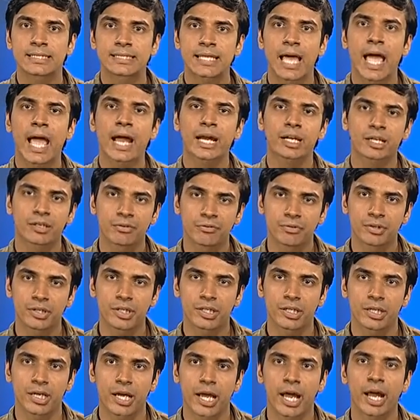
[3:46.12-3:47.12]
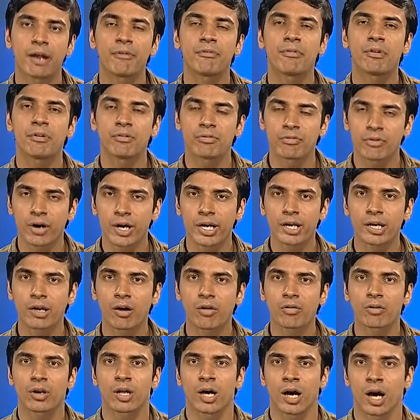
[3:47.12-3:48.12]
activity and we'll find
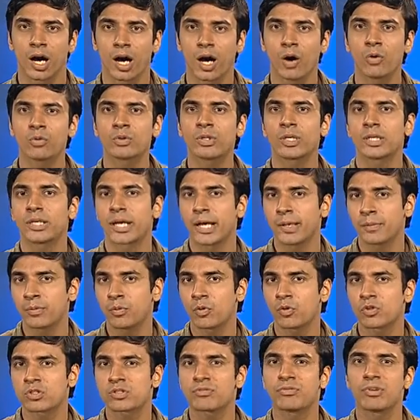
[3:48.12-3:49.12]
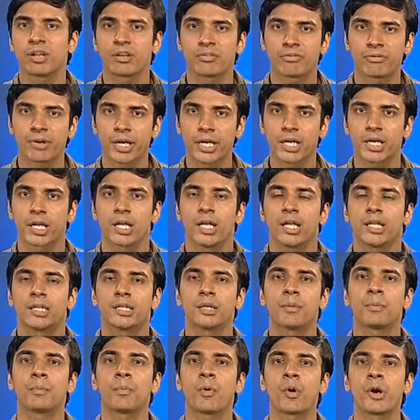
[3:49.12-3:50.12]
out how the dipoles will affect
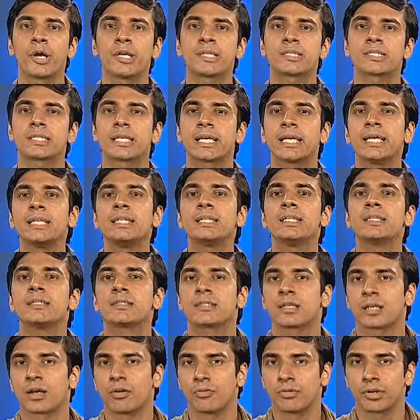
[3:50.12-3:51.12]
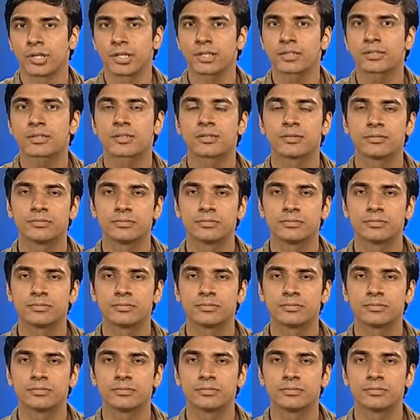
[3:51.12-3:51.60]
the points in their surroundings.